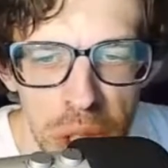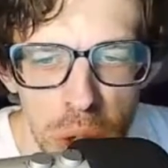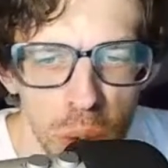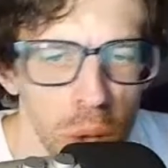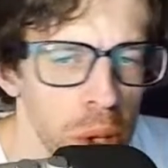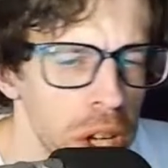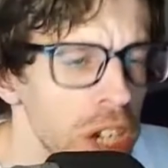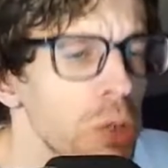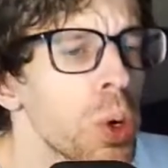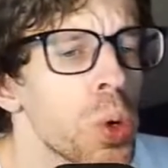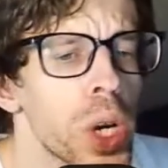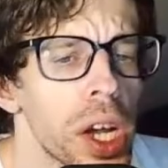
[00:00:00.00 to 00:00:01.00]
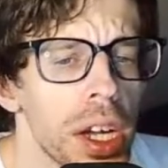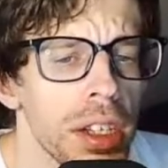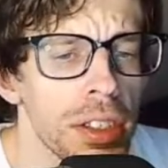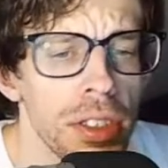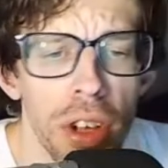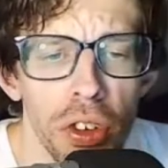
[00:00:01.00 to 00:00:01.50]
quote-unquote
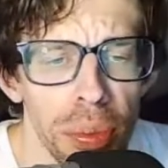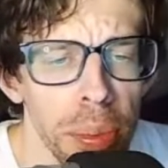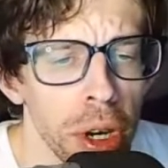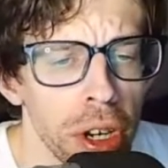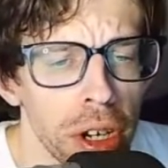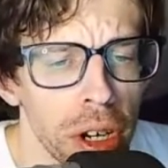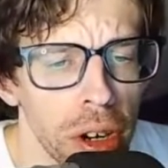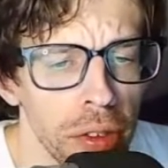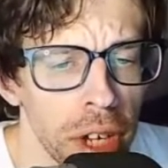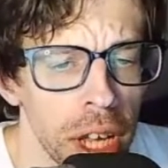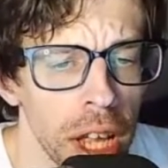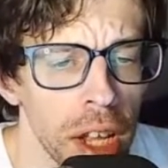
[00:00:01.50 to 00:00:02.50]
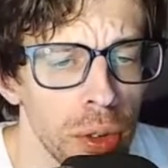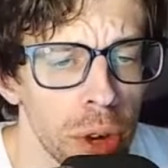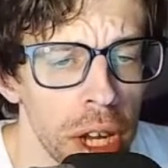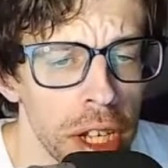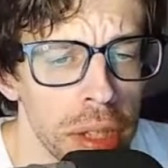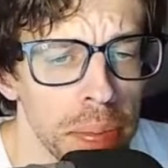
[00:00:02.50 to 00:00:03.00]
unsolved murder of Ken
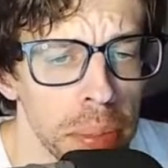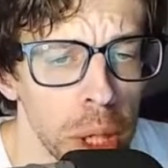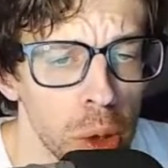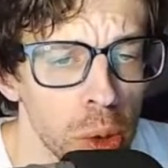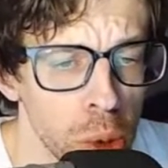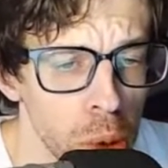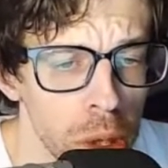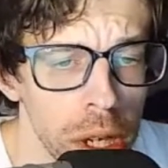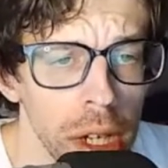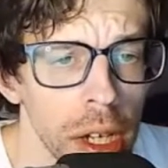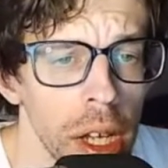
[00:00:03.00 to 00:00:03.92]
Rex McElroy.